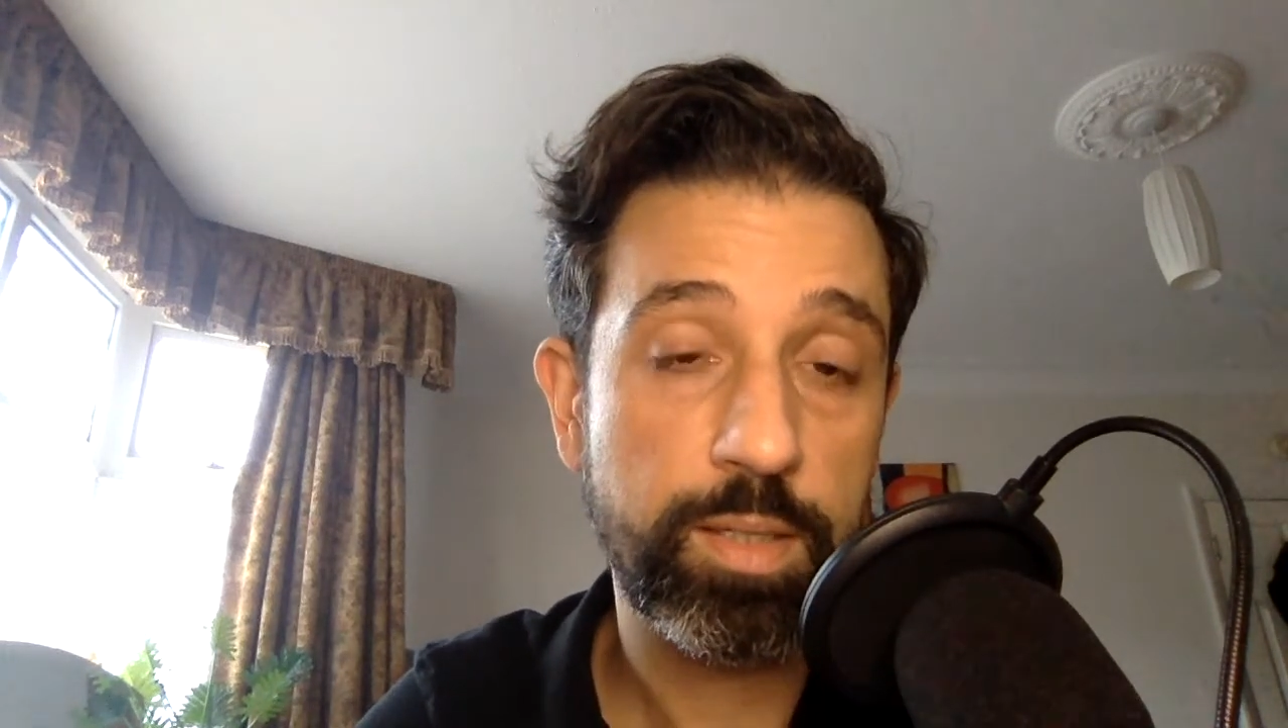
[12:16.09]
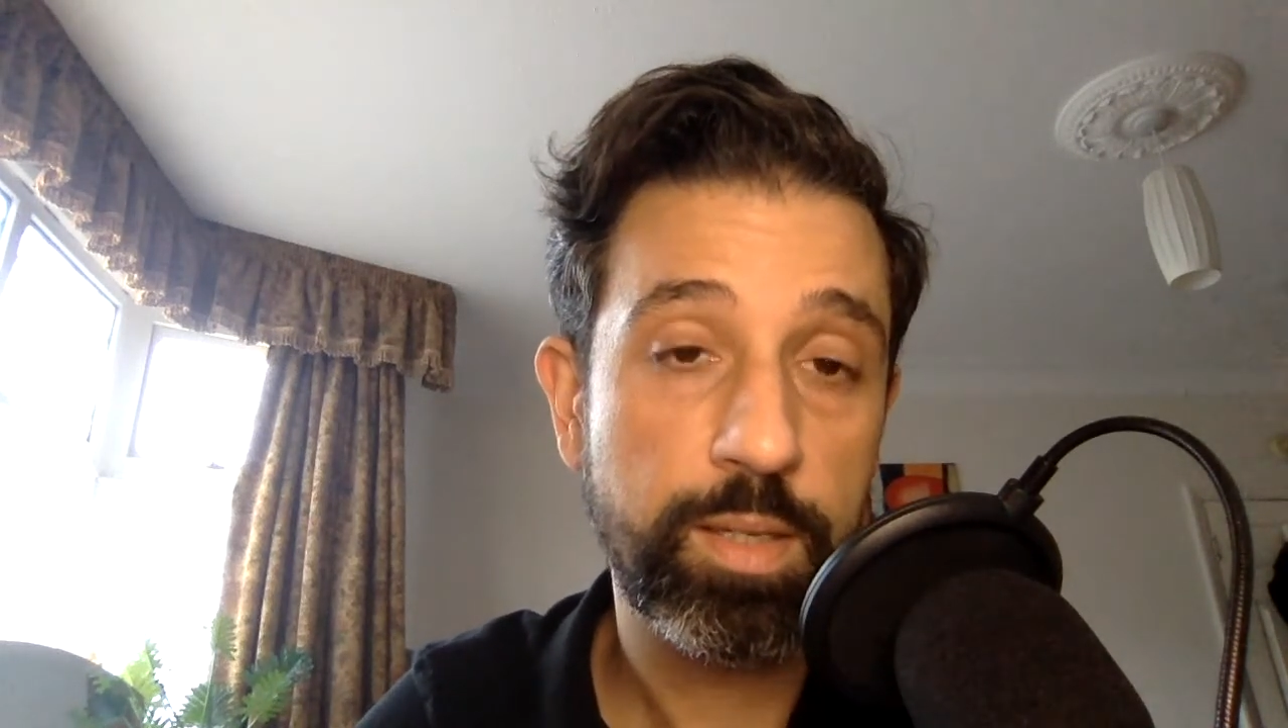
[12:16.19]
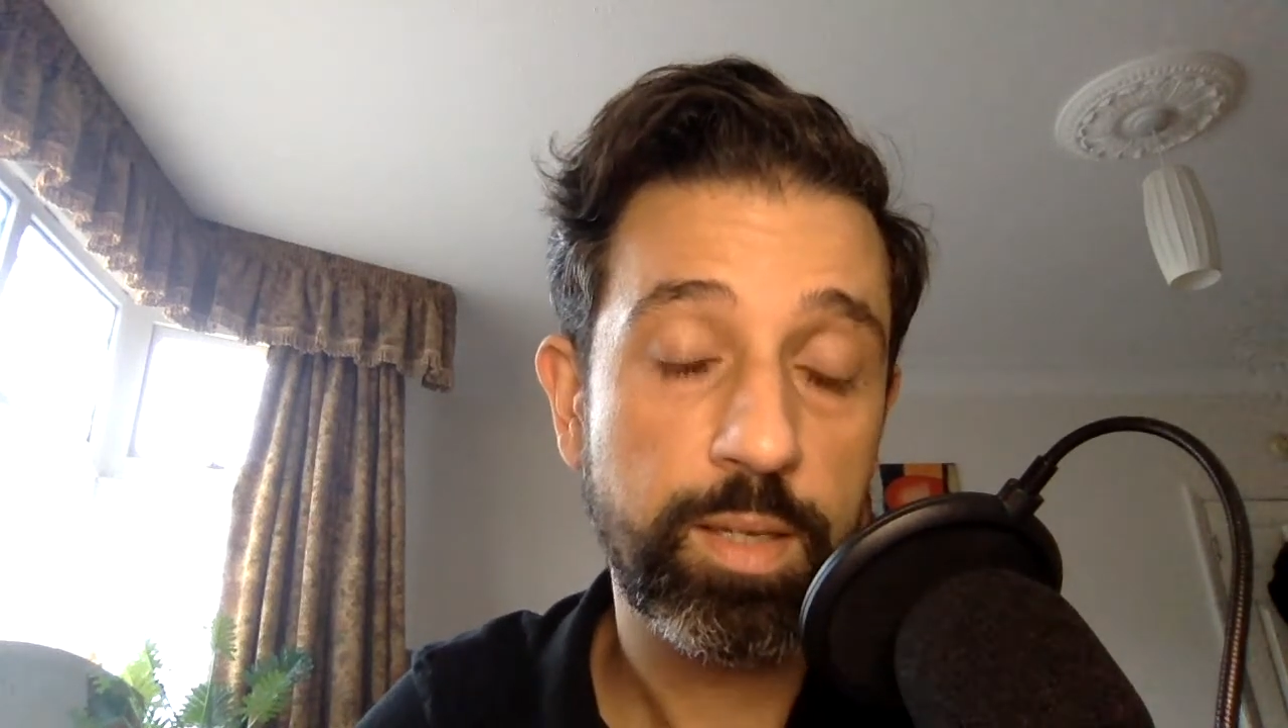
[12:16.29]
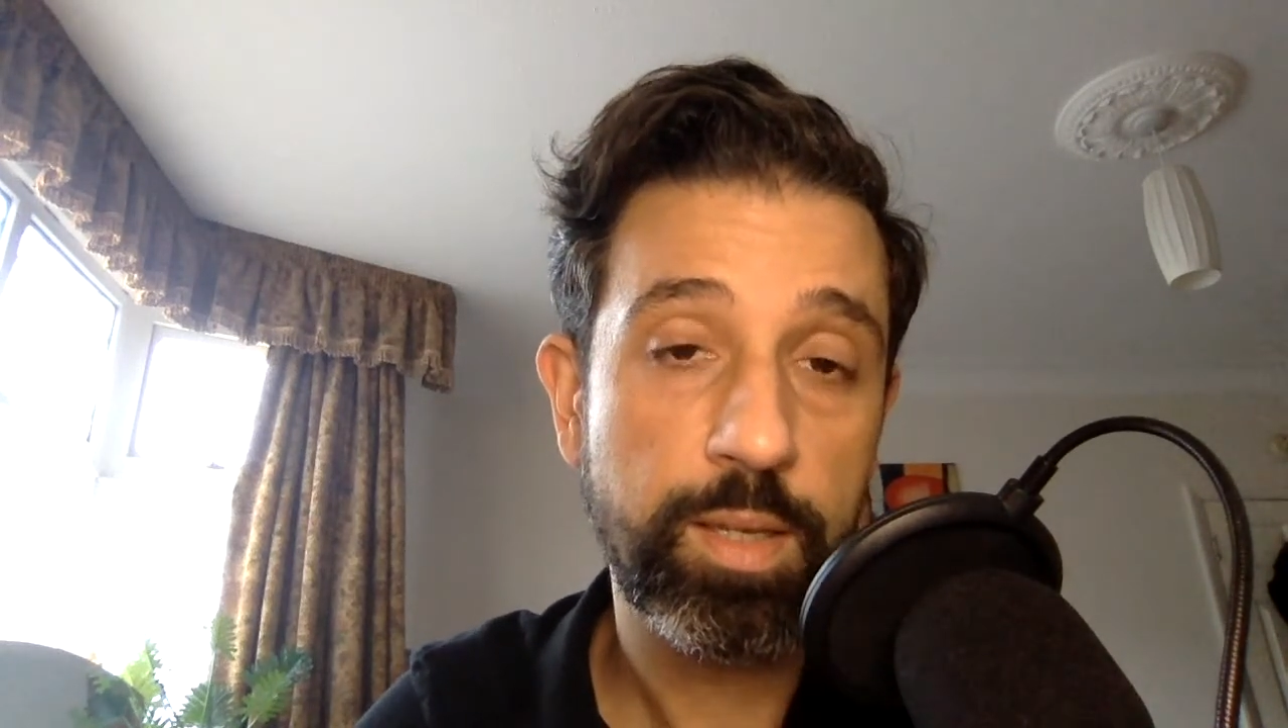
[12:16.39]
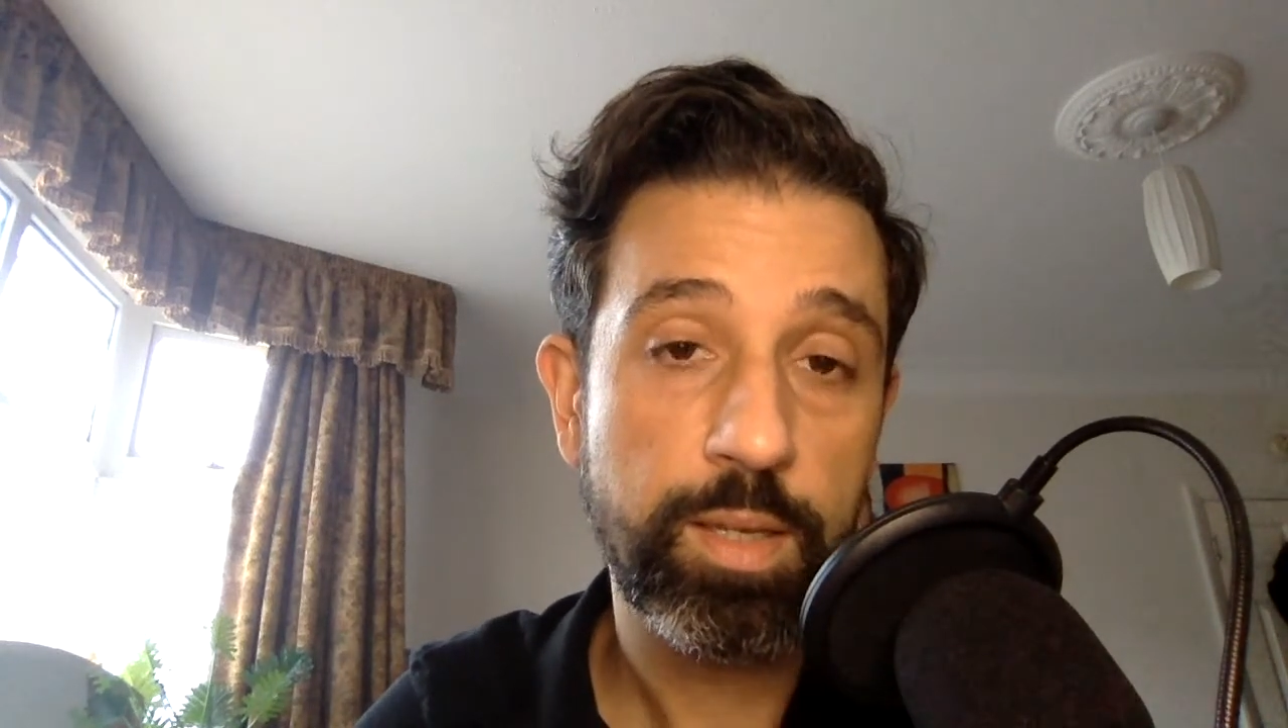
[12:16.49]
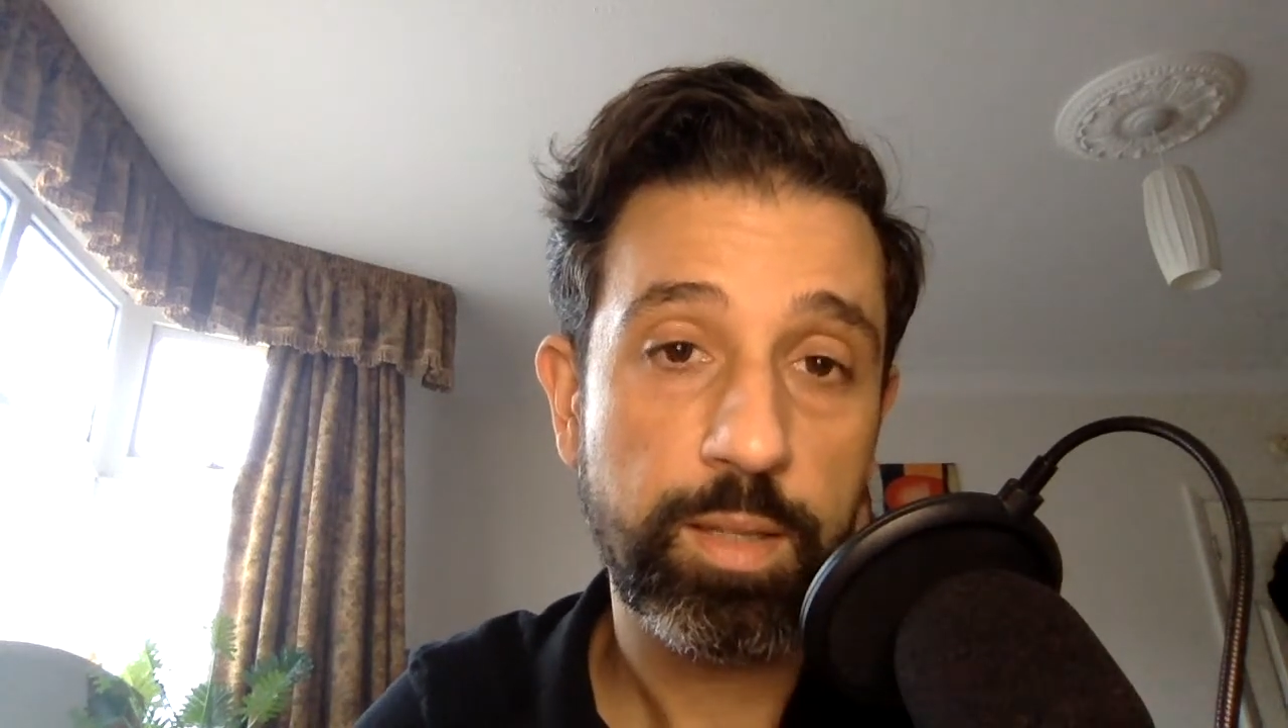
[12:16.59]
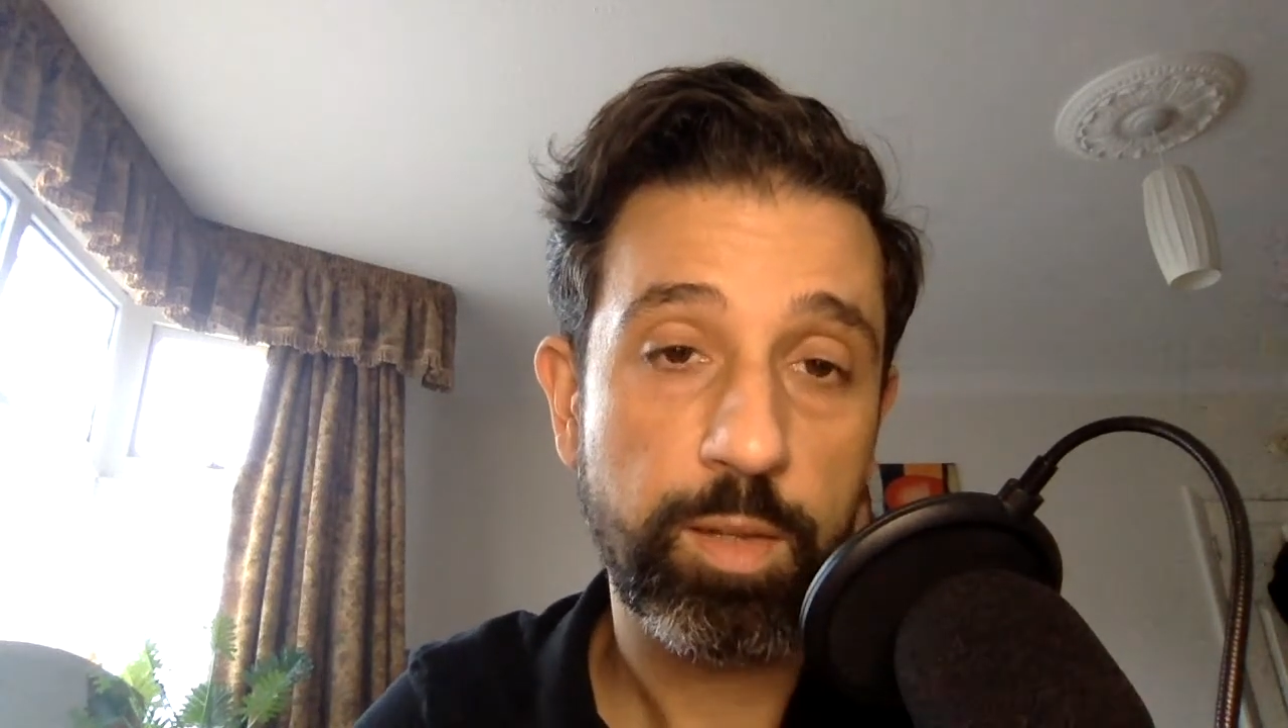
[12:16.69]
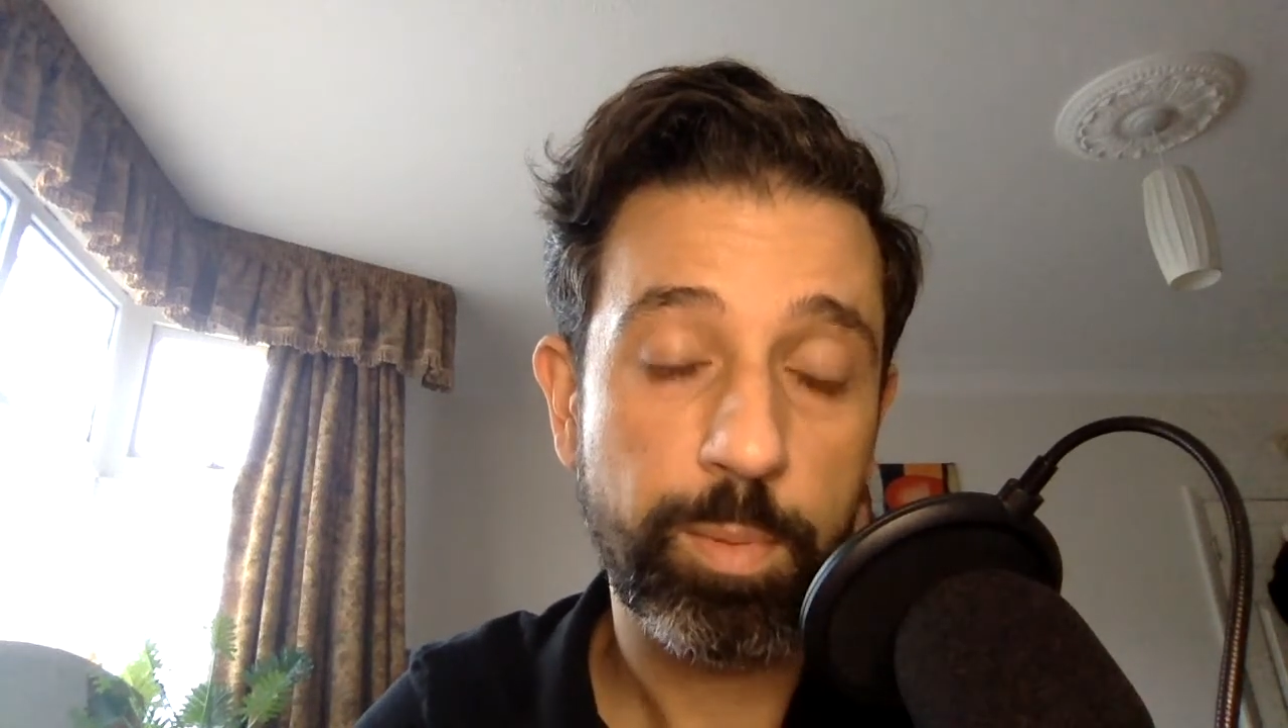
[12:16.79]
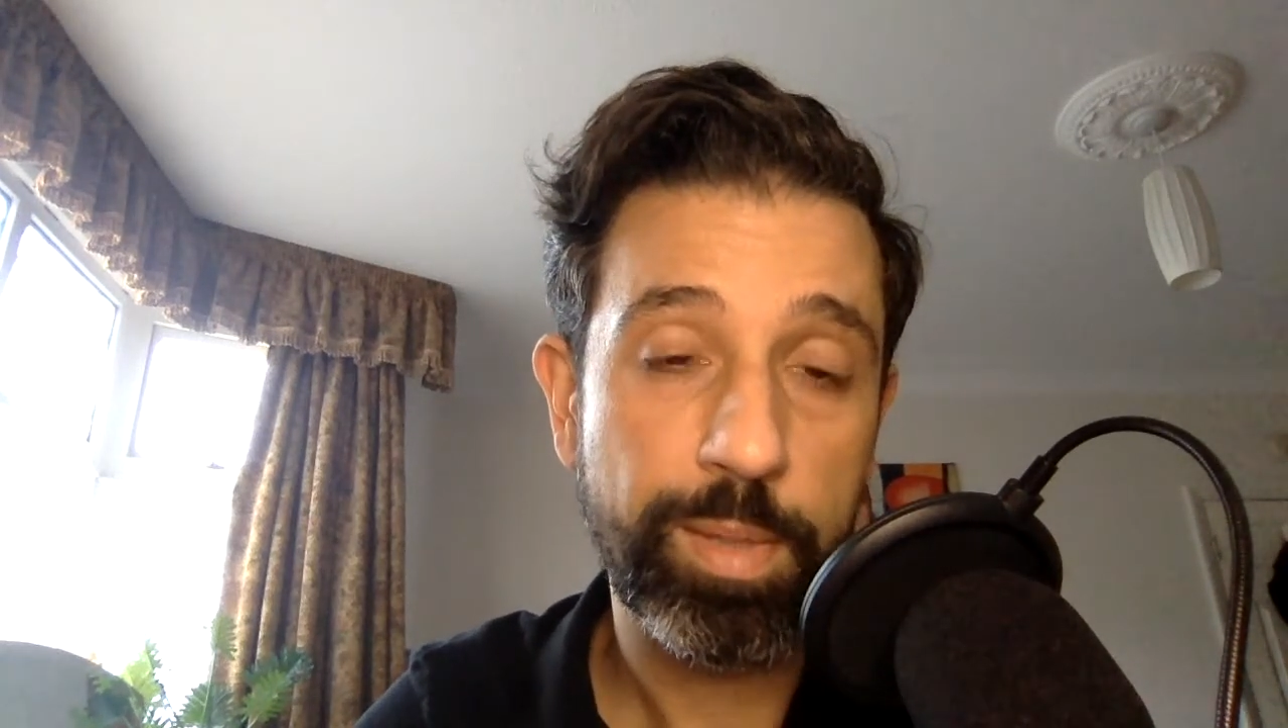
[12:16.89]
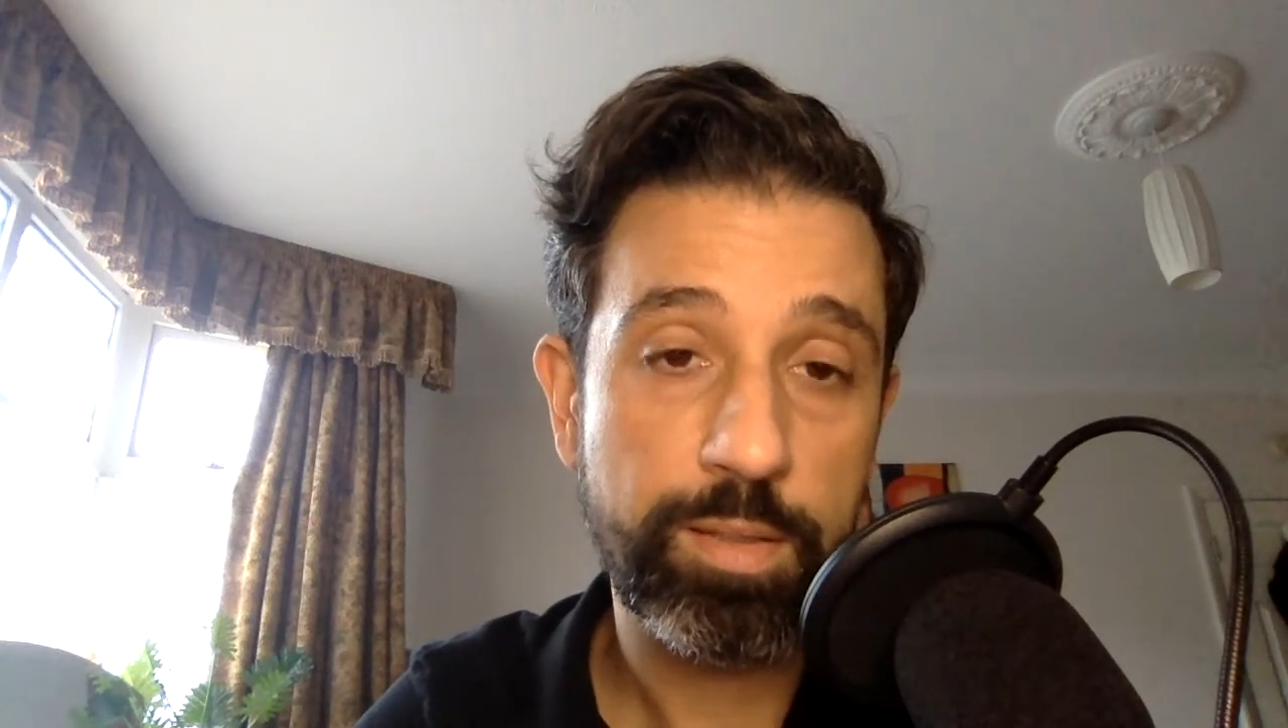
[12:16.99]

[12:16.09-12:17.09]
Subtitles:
They probably